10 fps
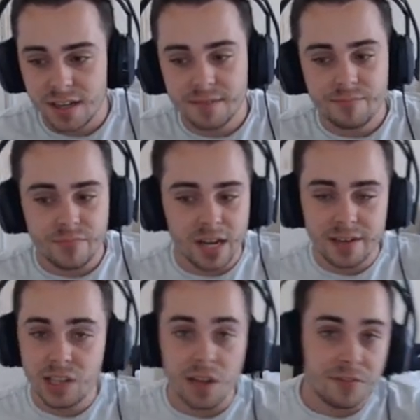I, I
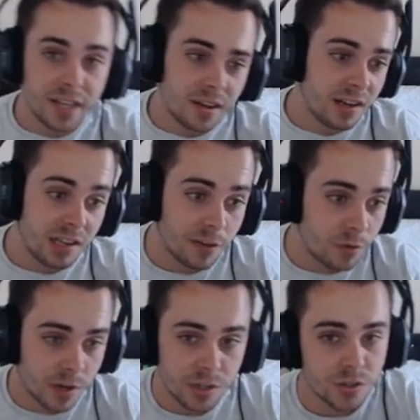love it. I love
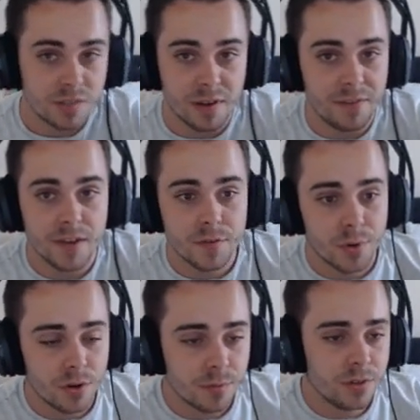Greninja. It's my favourite
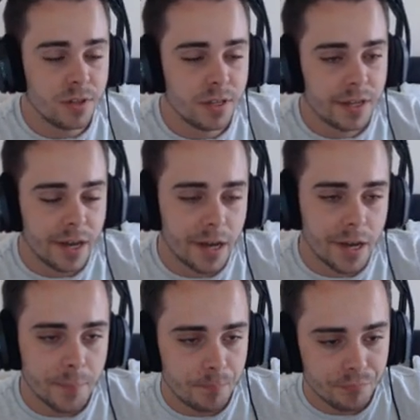Pokemon.
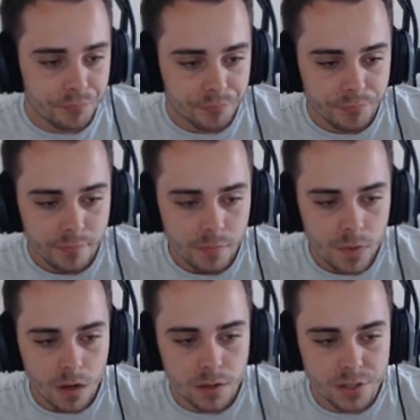Um,
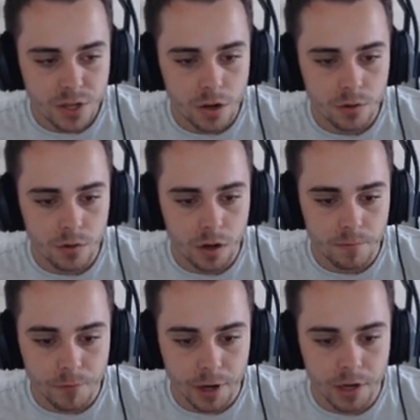so
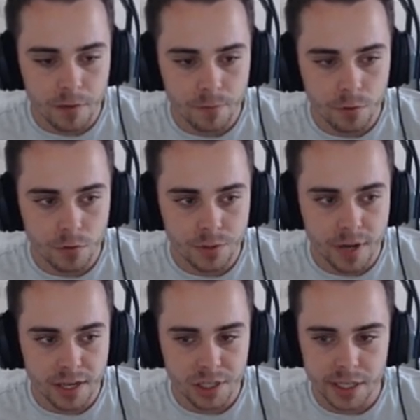I'm really looking forward to
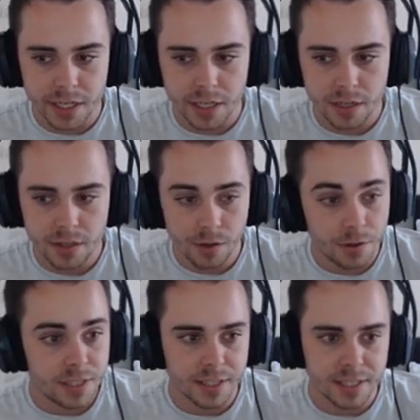actually
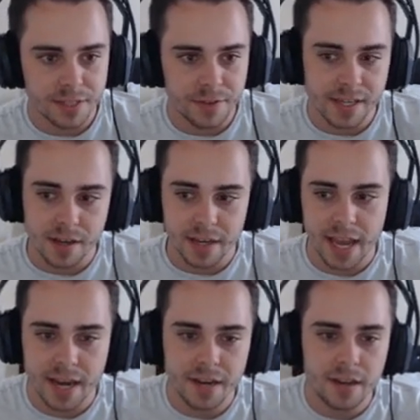using this thing
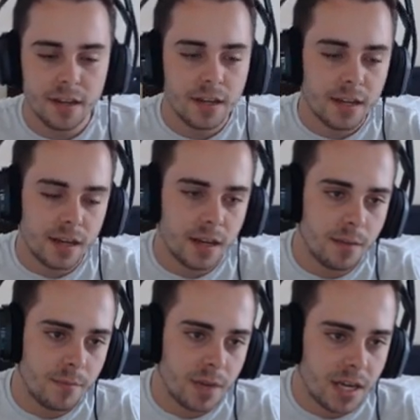again.
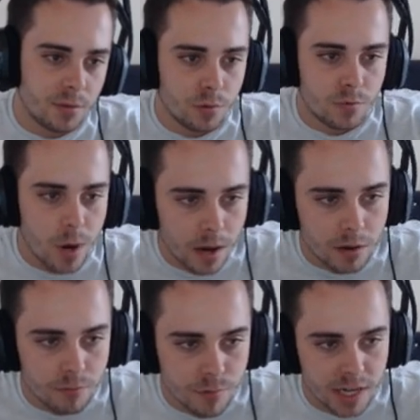Um, and it will
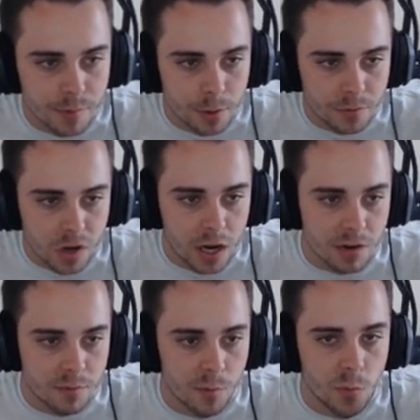work really well with
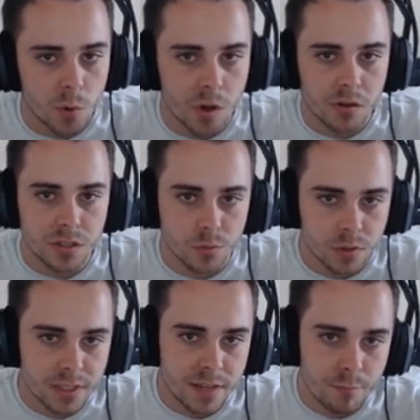Kyurem and Mawile because
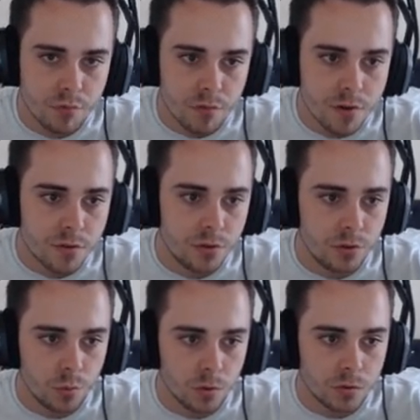once they've broken
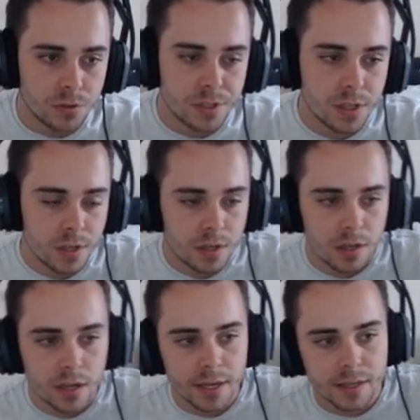the walls,
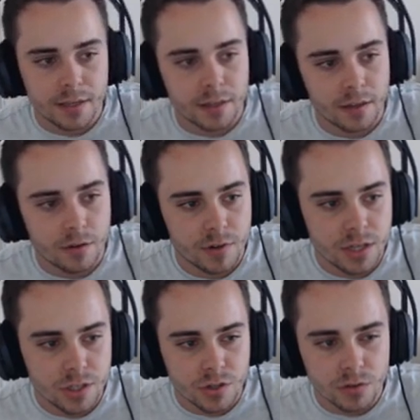like
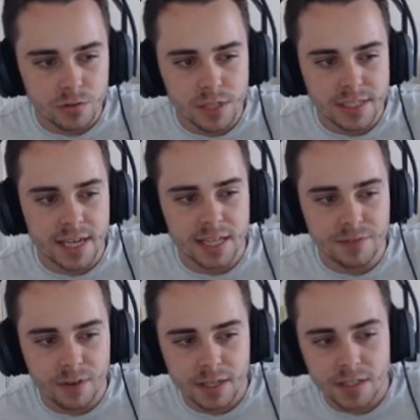Greninja struggles, I say,
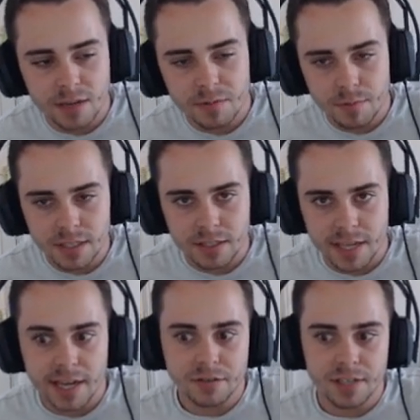against fighting types. It does
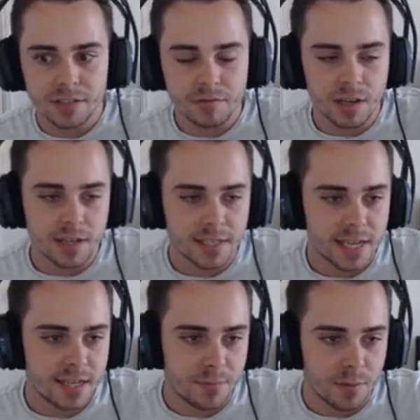get extra sensory, like I
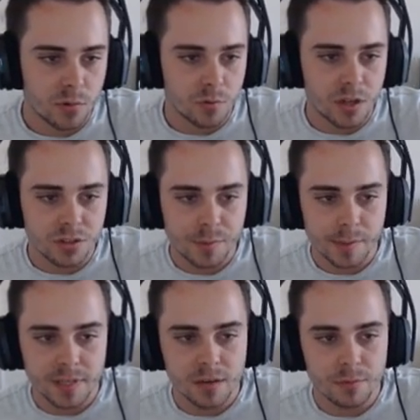said, but Mawile should be
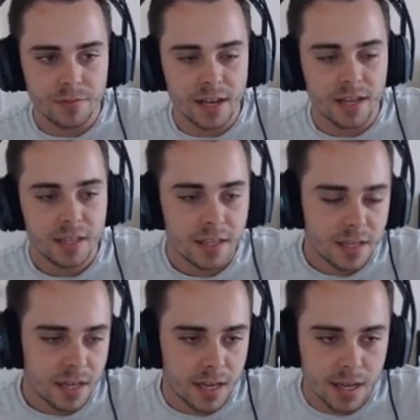able to help with that.
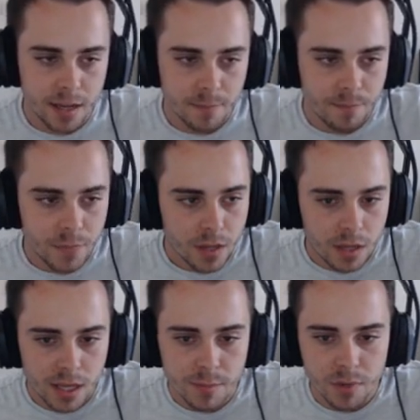Um,
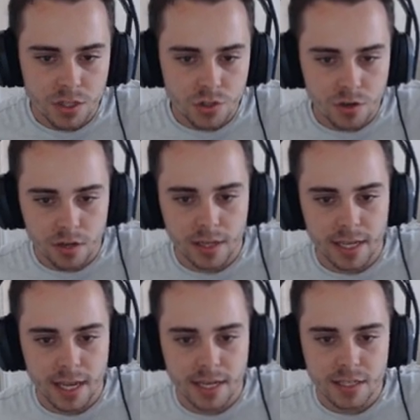it might struggle
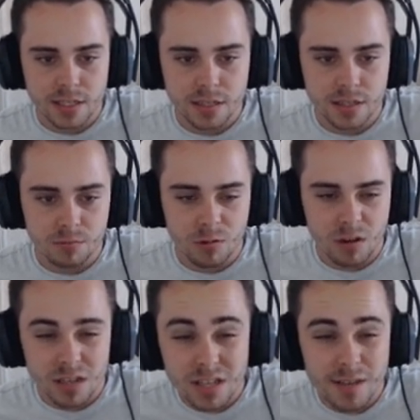against some
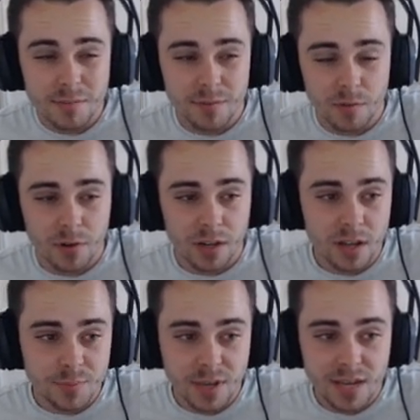grass types. I'm not running
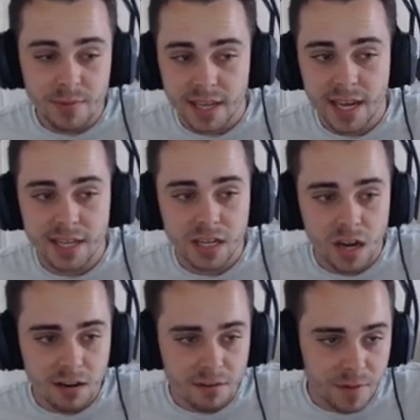Ice Beam. Again,
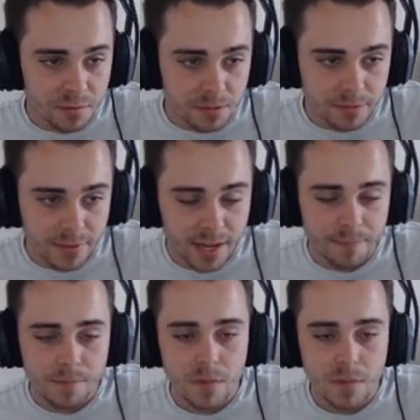Kyurem helps with that.